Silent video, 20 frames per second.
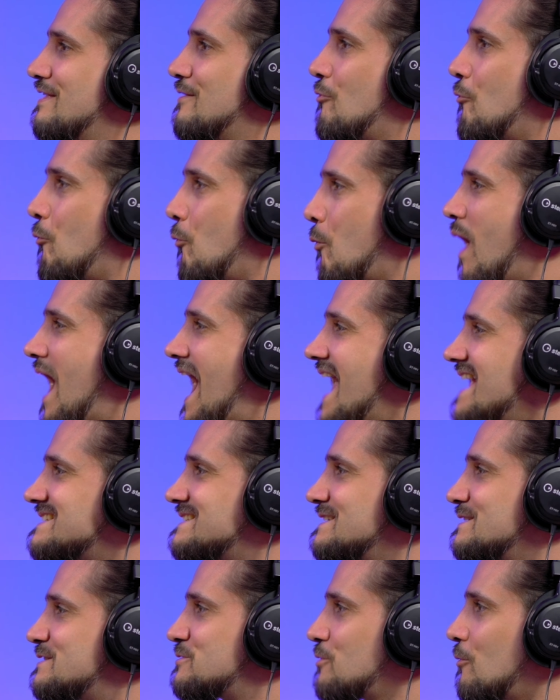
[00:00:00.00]
why is
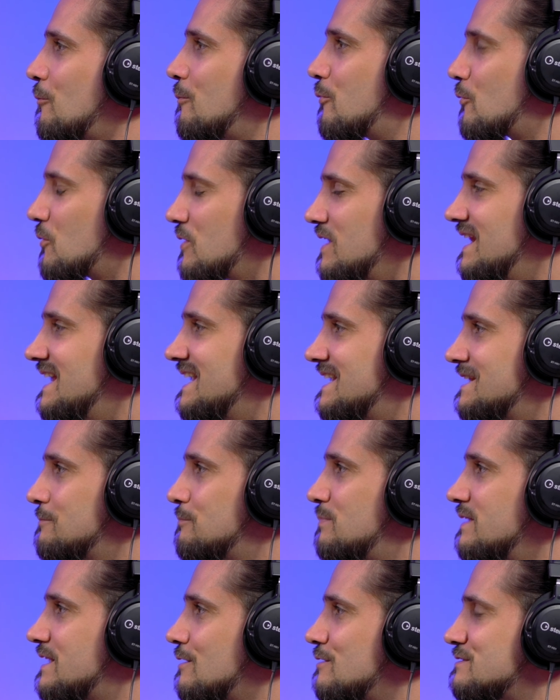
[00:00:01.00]
this so
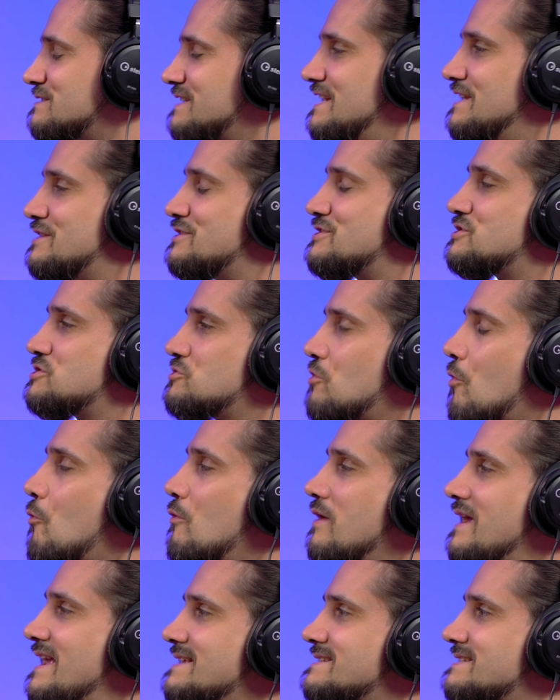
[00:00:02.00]
brilliant? Because it's
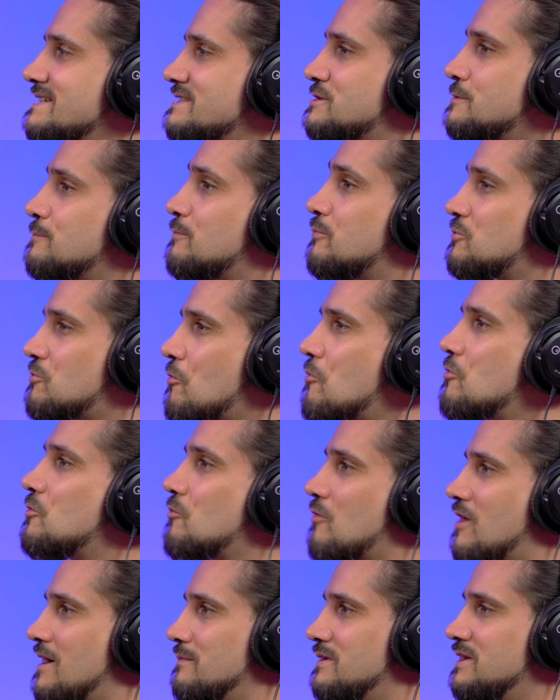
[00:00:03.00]
so easy to
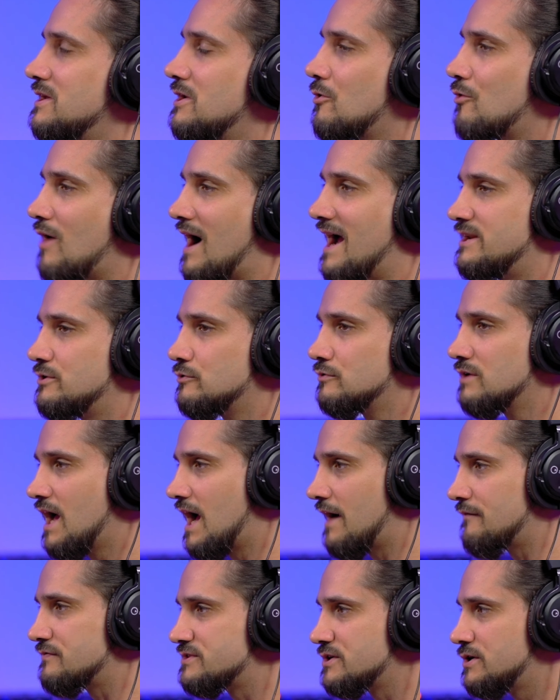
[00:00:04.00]
program. You know, I don't
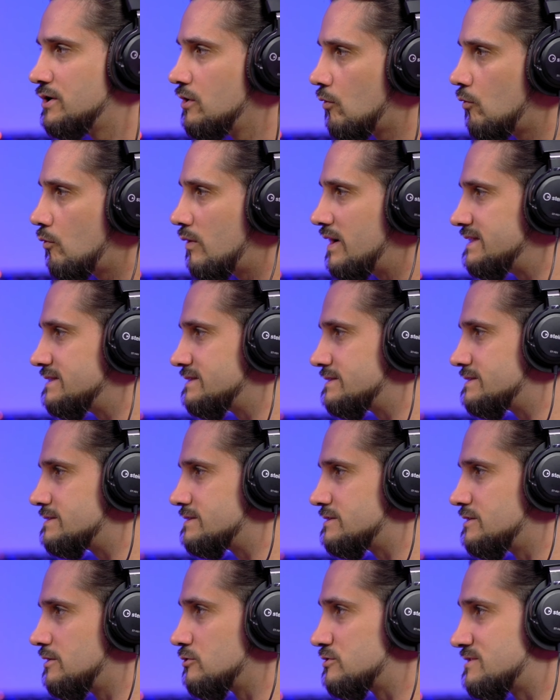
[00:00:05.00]
have to go and,
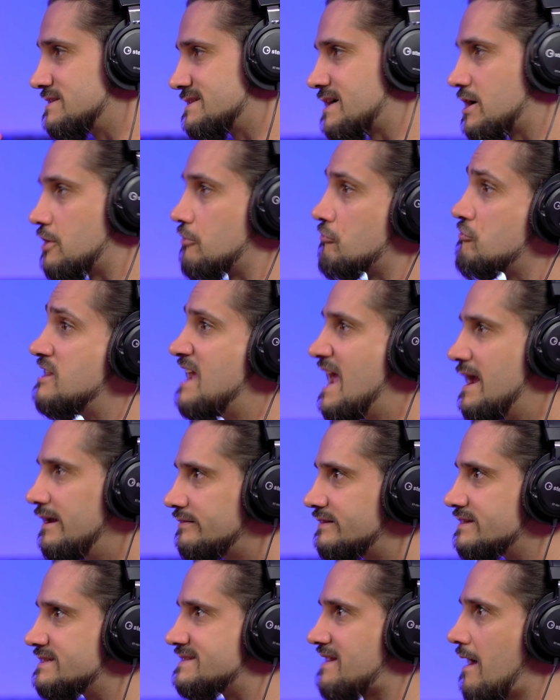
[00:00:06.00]
you know, just
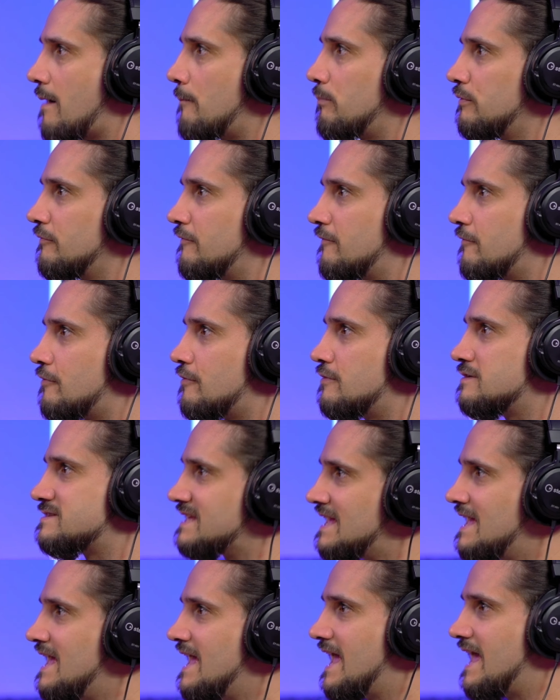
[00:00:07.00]
create the sample
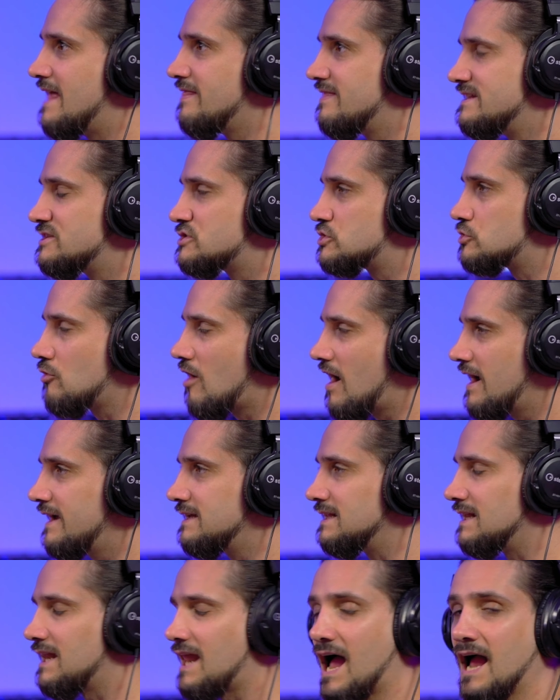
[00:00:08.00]
first and then try
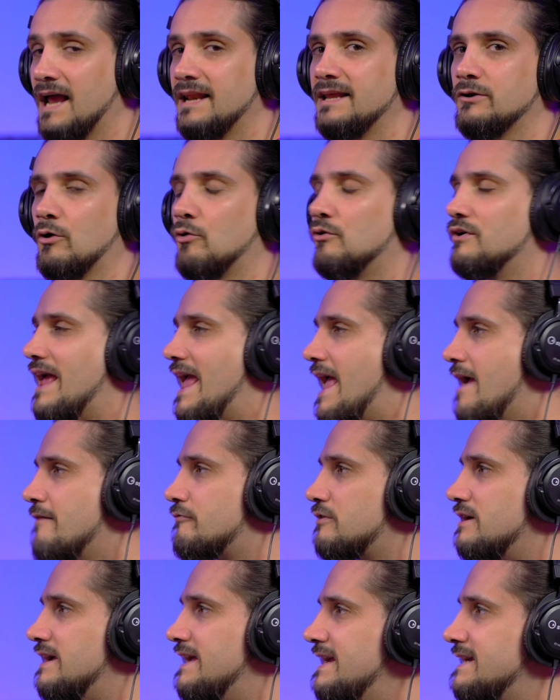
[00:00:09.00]
and align it on
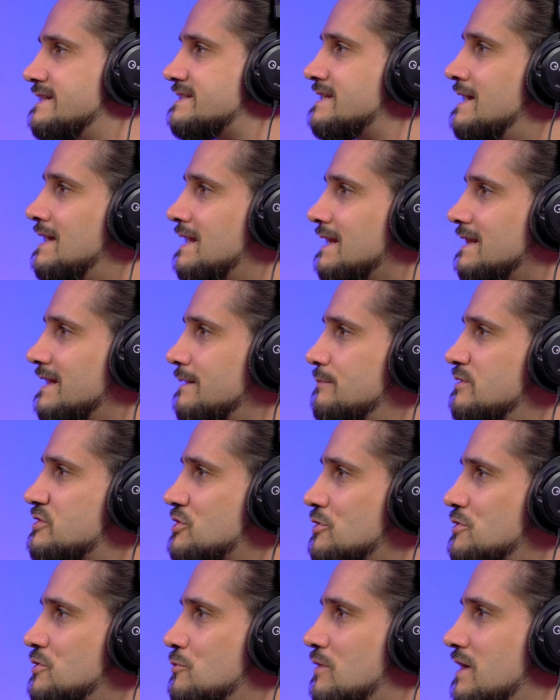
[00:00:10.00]
every hit. Let me
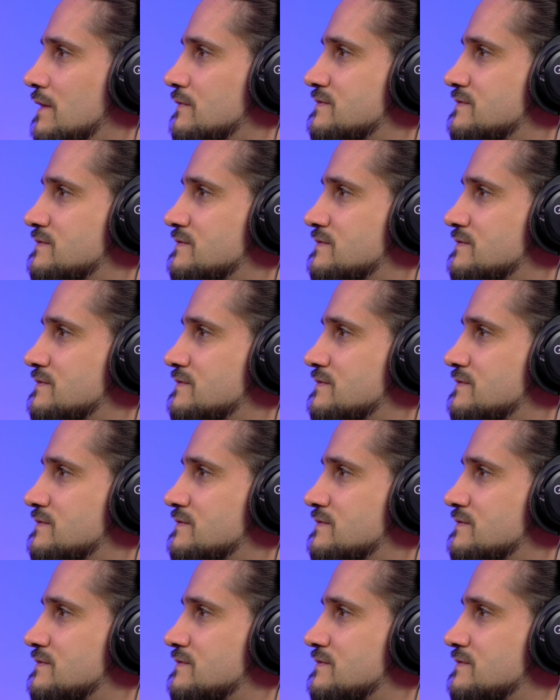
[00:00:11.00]
show you what I've